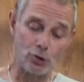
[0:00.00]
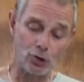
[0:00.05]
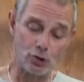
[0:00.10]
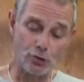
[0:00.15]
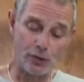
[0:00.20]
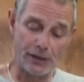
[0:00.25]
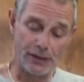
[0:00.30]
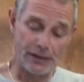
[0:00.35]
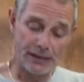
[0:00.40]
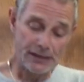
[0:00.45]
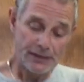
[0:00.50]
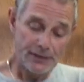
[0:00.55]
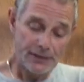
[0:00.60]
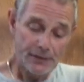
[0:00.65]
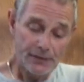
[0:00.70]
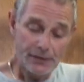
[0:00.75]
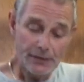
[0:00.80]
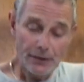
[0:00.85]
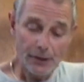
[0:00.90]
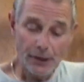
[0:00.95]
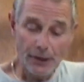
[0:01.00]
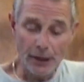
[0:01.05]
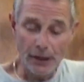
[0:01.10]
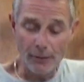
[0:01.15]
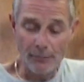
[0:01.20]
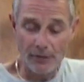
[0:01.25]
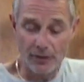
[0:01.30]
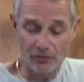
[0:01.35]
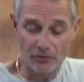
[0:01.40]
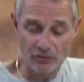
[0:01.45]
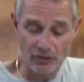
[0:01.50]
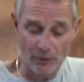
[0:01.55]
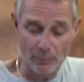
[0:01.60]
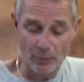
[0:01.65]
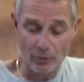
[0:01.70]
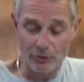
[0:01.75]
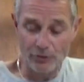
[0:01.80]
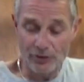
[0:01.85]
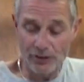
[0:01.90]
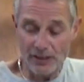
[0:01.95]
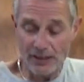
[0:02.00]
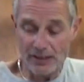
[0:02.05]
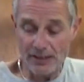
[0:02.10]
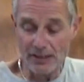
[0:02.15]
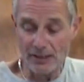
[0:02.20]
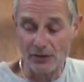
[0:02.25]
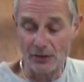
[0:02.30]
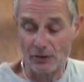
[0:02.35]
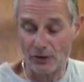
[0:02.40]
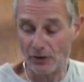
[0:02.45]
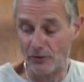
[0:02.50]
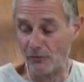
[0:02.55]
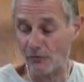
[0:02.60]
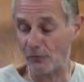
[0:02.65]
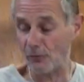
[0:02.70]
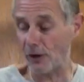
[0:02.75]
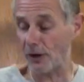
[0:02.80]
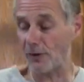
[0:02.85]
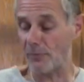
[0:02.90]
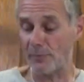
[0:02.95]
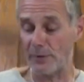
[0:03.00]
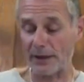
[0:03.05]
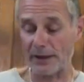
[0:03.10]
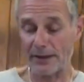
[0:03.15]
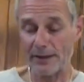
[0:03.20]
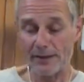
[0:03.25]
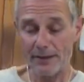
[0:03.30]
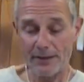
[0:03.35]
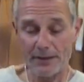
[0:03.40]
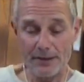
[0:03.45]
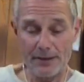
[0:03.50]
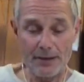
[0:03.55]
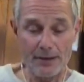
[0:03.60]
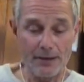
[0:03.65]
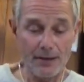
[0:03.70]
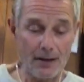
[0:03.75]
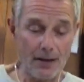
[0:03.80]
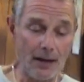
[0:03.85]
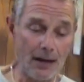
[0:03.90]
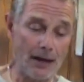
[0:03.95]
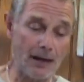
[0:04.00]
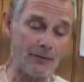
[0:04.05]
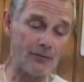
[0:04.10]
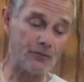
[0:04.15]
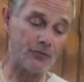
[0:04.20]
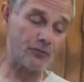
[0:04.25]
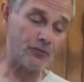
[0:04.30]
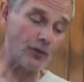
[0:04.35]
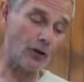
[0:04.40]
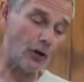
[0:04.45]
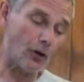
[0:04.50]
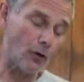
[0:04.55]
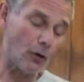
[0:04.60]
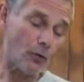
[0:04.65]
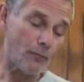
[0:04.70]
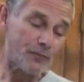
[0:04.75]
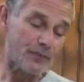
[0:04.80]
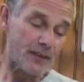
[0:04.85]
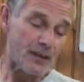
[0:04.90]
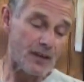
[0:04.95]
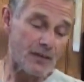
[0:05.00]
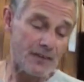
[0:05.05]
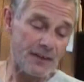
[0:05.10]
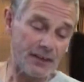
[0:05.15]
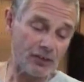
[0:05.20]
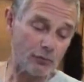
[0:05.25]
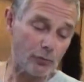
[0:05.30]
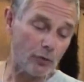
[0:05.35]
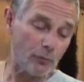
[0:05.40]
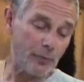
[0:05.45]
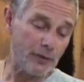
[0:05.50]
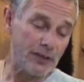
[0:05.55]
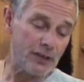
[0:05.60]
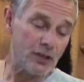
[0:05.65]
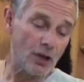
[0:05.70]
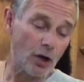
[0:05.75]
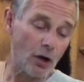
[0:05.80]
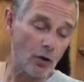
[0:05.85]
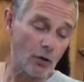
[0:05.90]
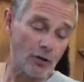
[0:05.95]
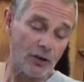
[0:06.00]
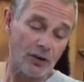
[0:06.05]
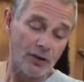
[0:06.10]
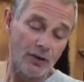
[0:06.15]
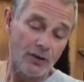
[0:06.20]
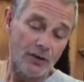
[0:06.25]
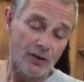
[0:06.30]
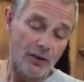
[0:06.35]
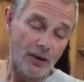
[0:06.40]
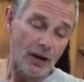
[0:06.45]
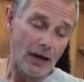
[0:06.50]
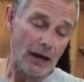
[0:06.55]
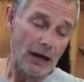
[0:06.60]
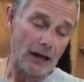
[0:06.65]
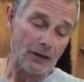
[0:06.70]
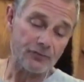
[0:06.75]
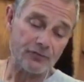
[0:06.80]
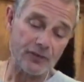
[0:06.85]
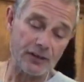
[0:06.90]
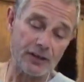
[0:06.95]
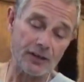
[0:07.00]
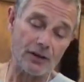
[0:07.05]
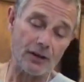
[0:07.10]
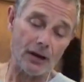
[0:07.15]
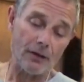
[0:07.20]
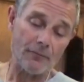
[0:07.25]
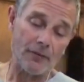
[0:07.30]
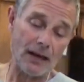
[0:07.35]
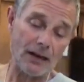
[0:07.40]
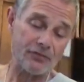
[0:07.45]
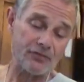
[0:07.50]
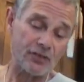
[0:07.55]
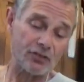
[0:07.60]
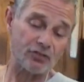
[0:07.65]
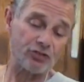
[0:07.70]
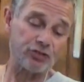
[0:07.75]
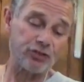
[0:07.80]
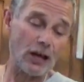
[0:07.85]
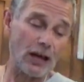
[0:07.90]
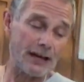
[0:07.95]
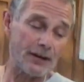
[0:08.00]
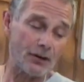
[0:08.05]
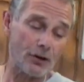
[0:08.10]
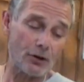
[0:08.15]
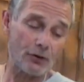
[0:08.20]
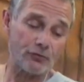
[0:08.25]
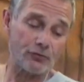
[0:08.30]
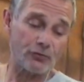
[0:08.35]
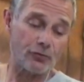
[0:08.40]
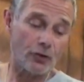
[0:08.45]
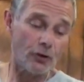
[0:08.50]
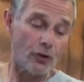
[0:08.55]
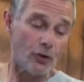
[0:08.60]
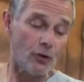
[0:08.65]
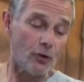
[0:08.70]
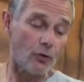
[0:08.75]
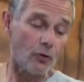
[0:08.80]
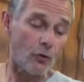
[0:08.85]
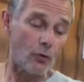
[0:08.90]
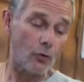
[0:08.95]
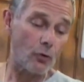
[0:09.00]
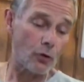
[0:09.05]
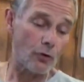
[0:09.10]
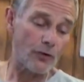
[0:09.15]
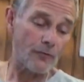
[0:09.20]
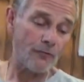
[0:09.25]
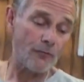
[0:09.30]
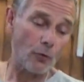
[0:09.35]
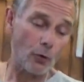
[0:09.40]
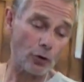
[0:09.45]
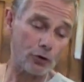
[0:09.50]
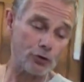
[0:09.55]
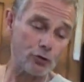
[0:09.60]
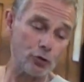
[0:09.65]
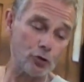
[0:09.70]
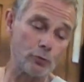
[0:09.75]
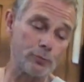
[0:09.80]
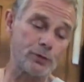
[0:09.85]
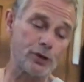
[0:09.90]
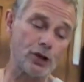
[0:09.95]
tree assembled here in front of me, and so these would be known as the sliders or the fork tube